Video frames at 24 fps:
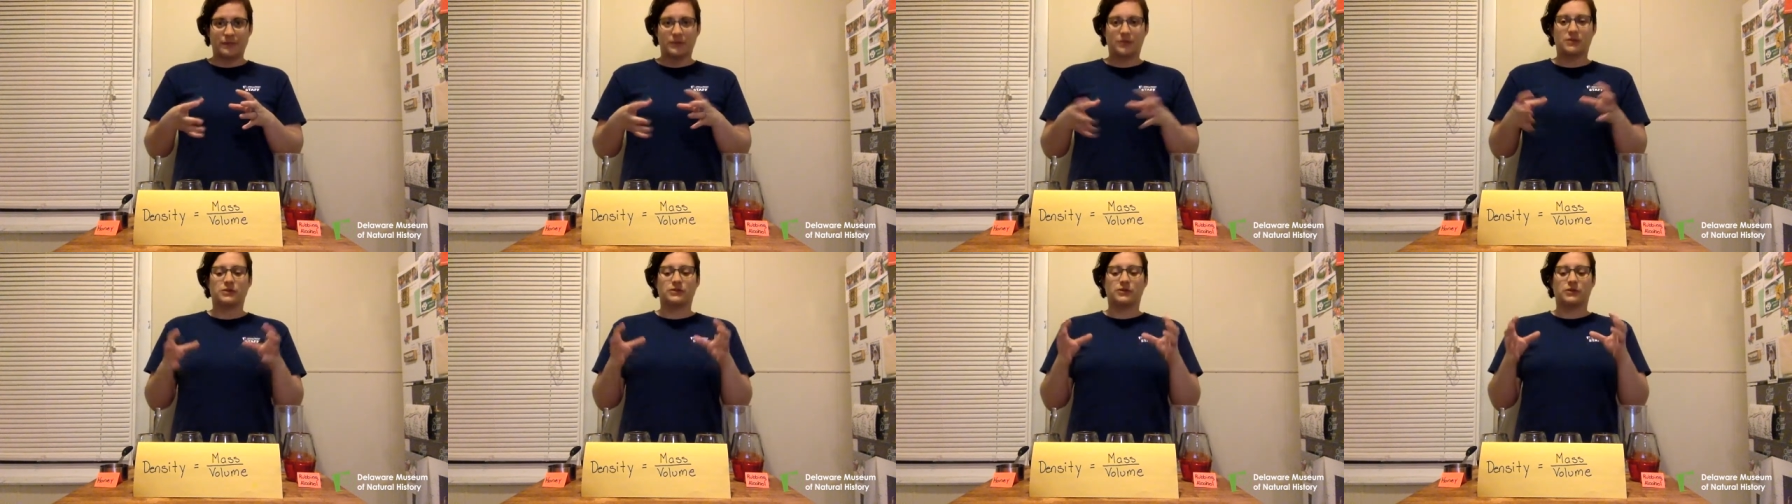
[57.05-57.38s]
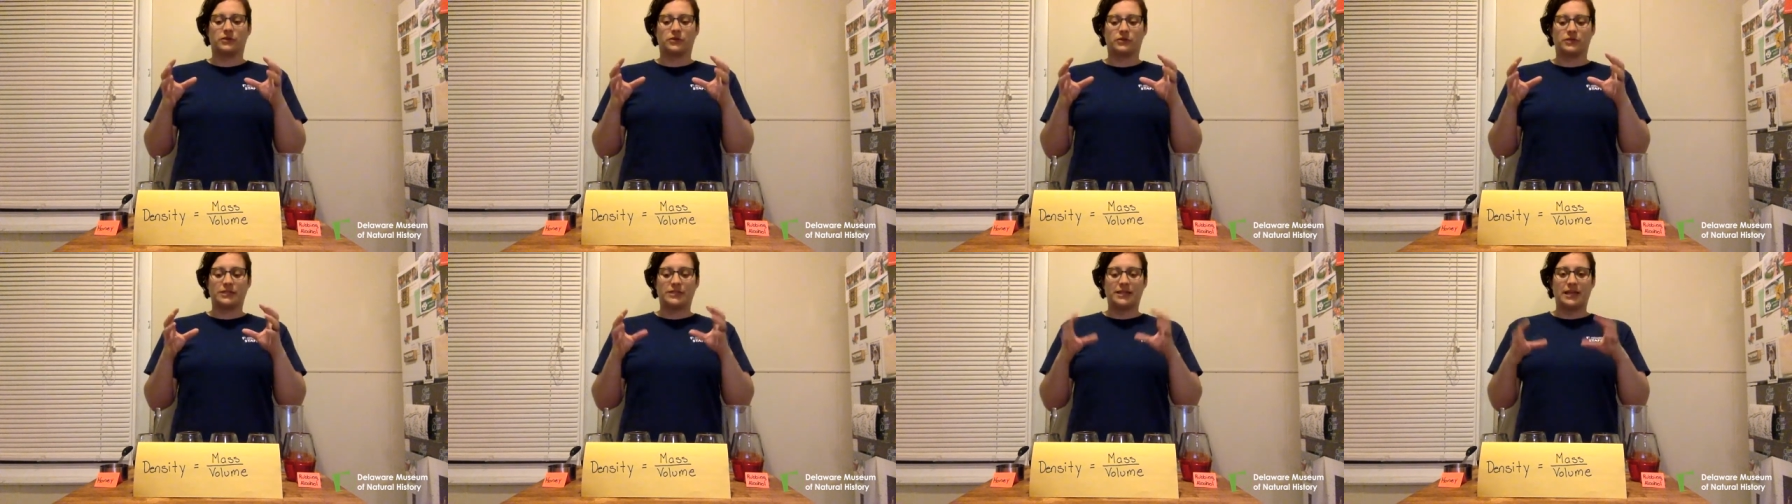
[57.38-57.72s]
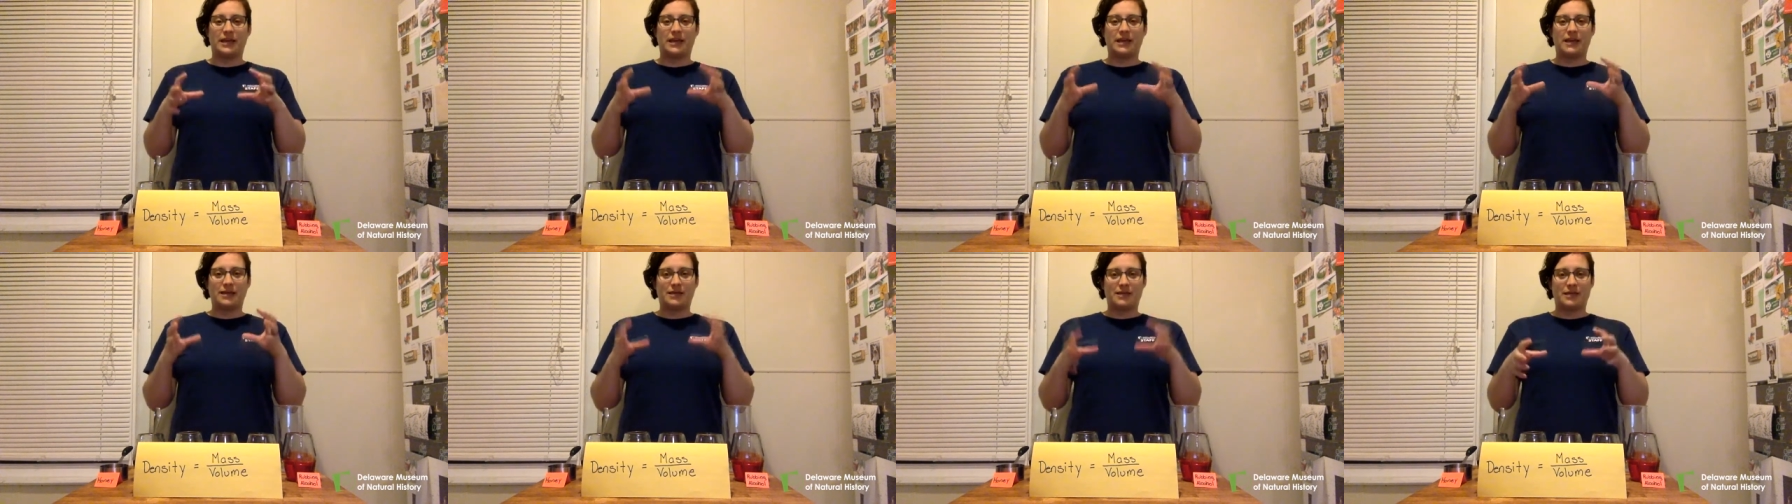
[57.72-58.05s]
So you
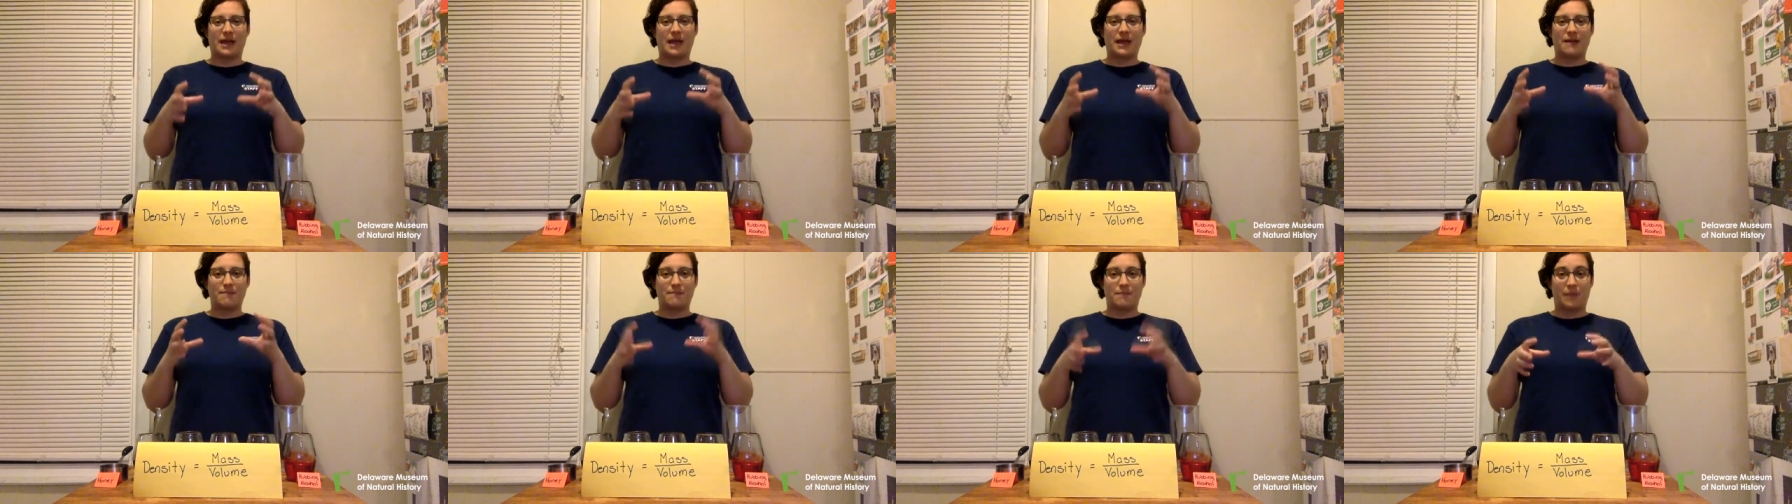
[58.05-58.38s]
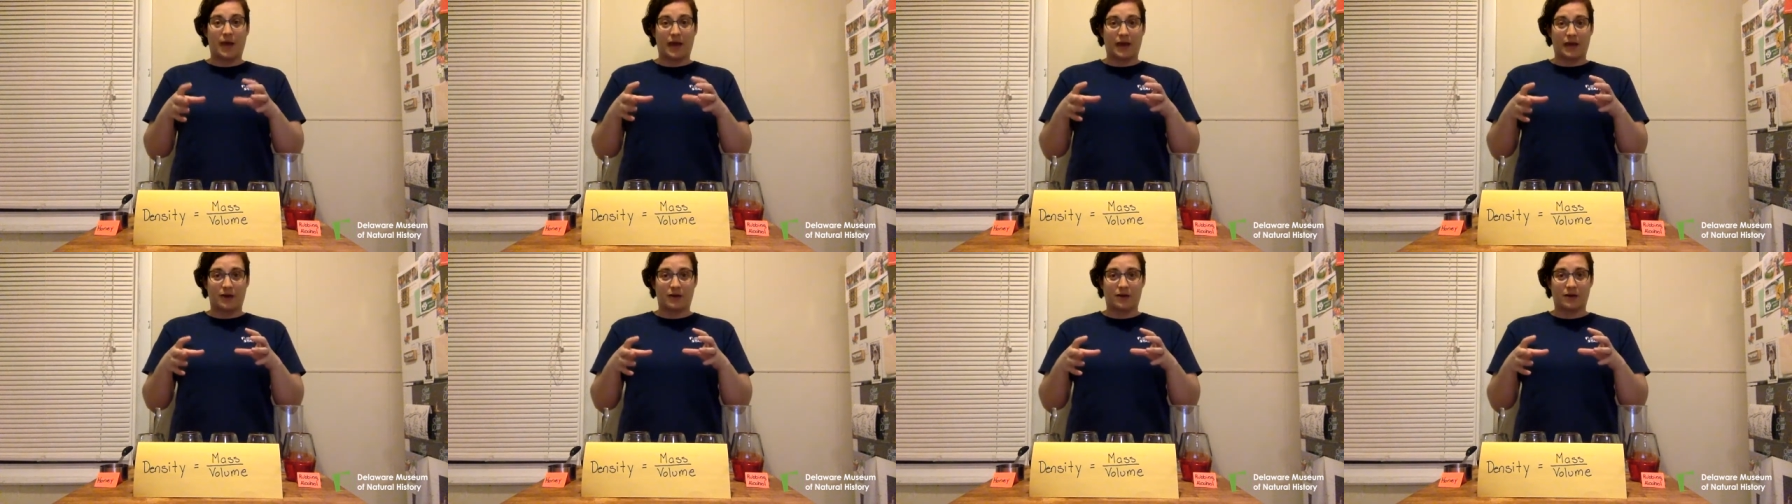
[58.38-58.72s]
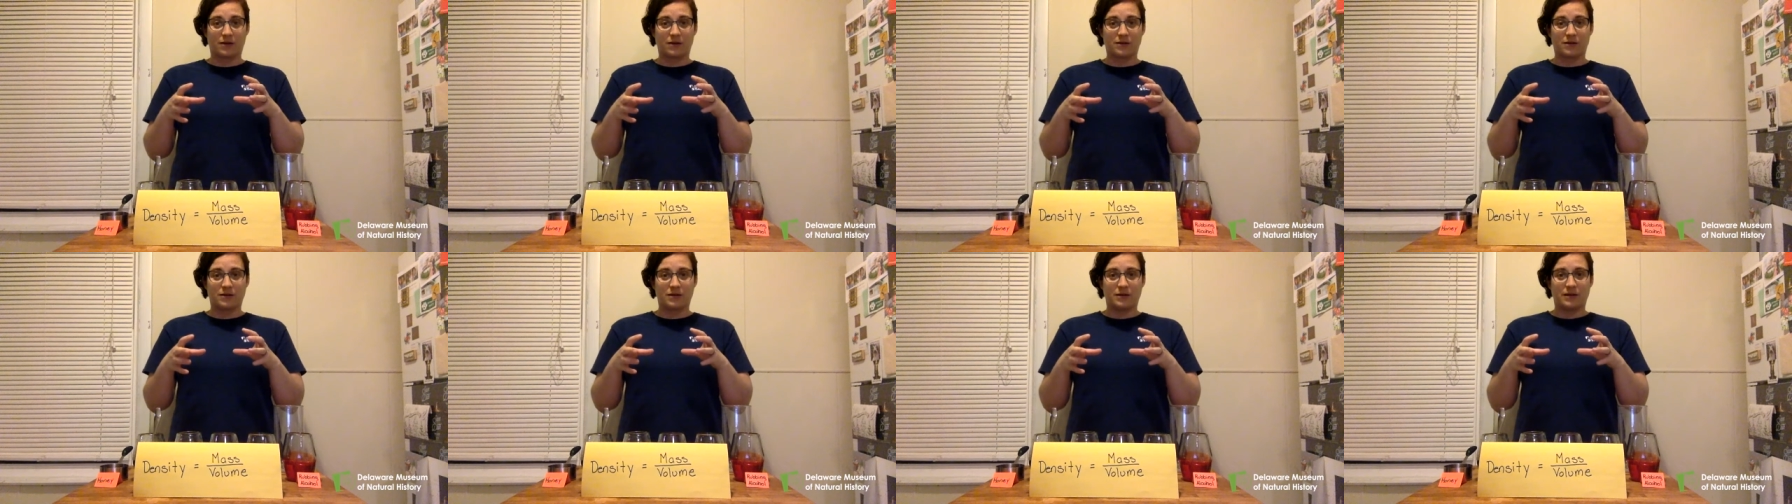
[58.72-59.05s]
take that
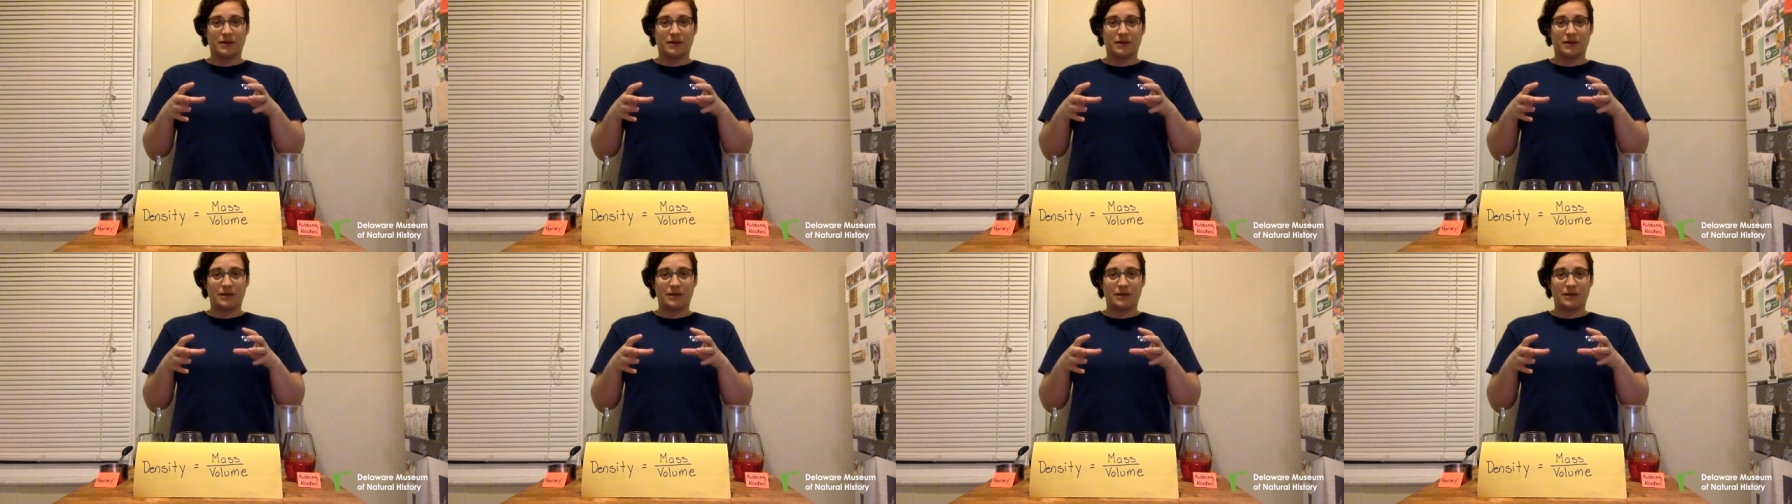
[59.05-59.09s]
matter,